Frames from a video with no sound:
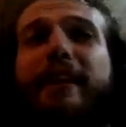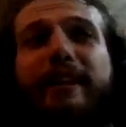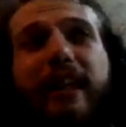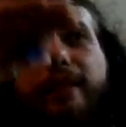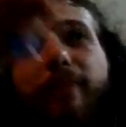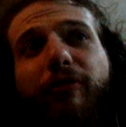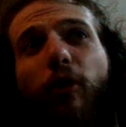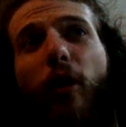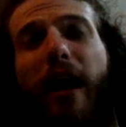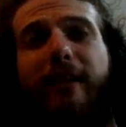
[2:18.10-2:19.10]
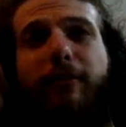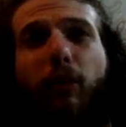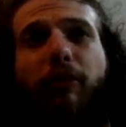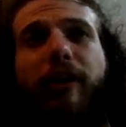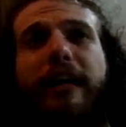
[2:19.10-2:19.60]
just before, as with
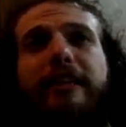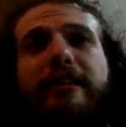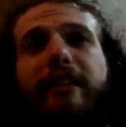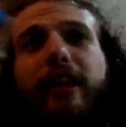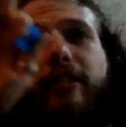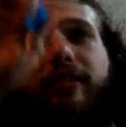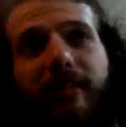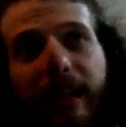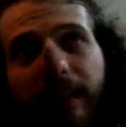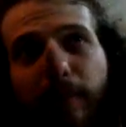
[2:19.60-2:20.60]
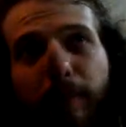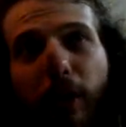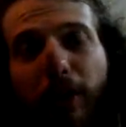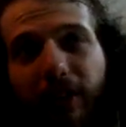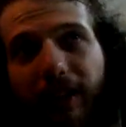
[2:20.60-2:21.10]
all fashions, it goes to a certain
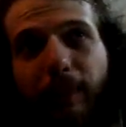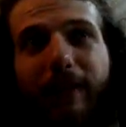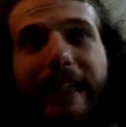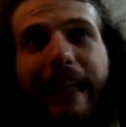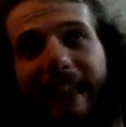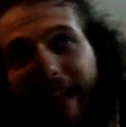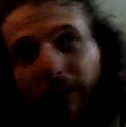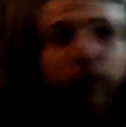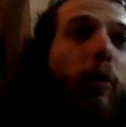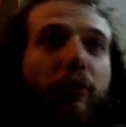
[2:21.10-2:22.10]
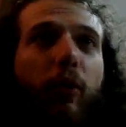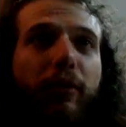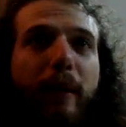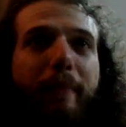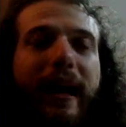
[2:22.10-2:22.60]
point, to the peak, and then it falls all the
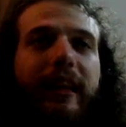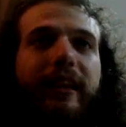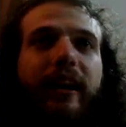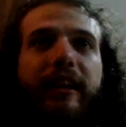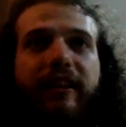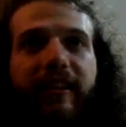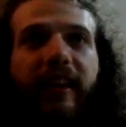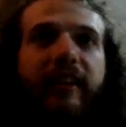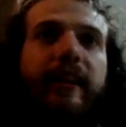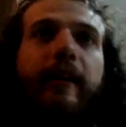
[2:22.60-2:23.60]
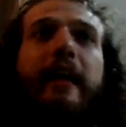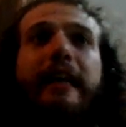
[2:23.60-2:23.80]
way back down suddenly.